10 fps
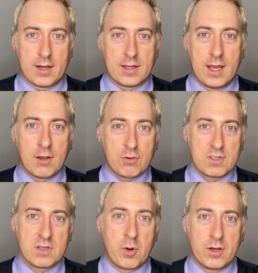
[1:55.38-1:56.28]
increase
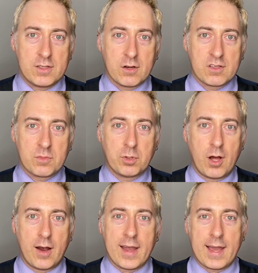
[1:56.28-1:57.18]
the monetary
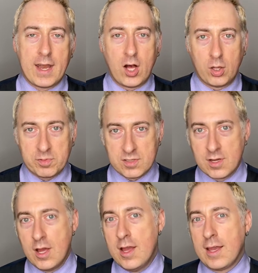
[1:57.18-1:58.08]
supply and helps
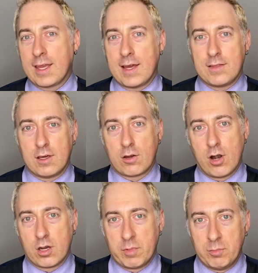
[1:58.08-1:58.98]
get the
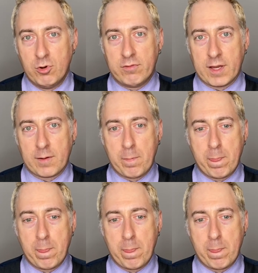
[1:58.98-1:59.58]
economy moving.